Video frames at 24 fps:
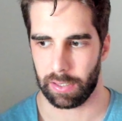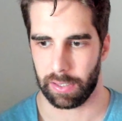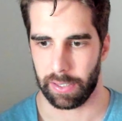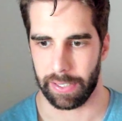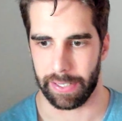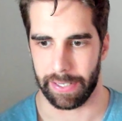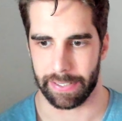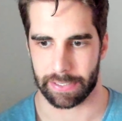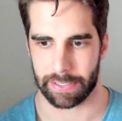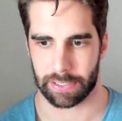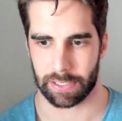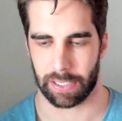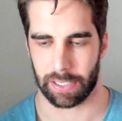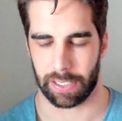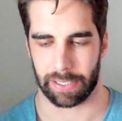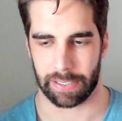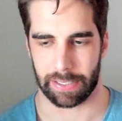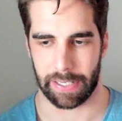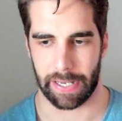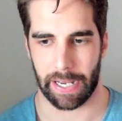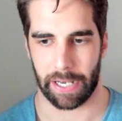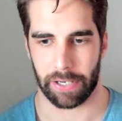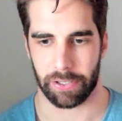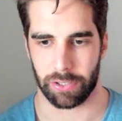And it's like
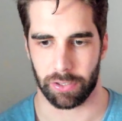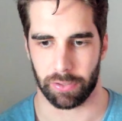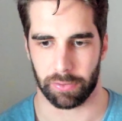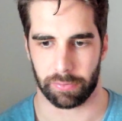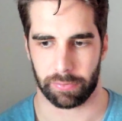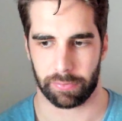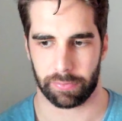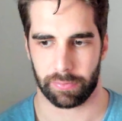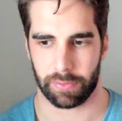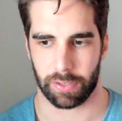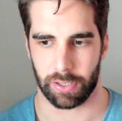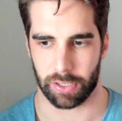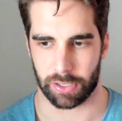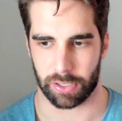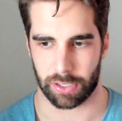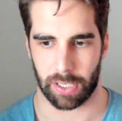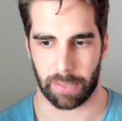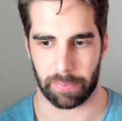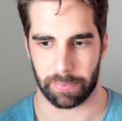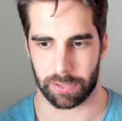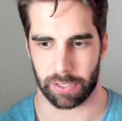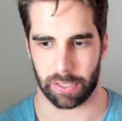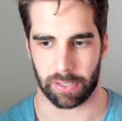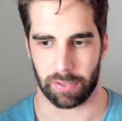now you're, it's
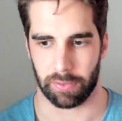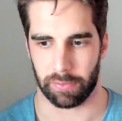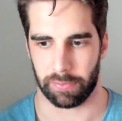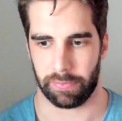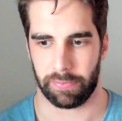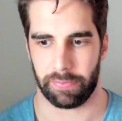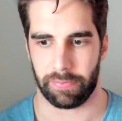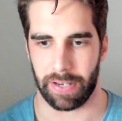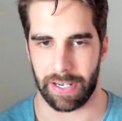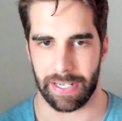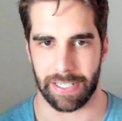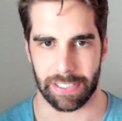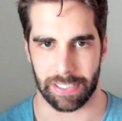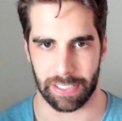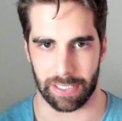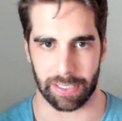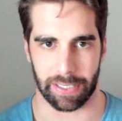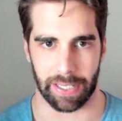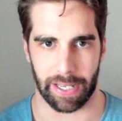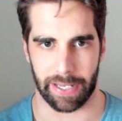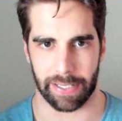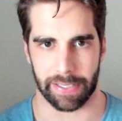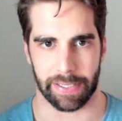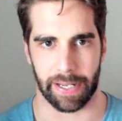almost like you're facing
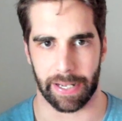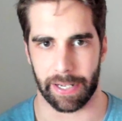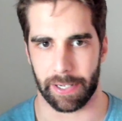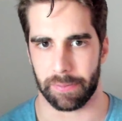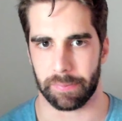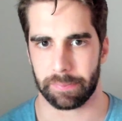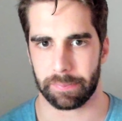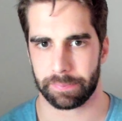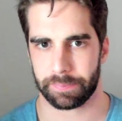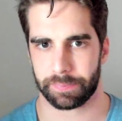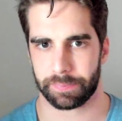that now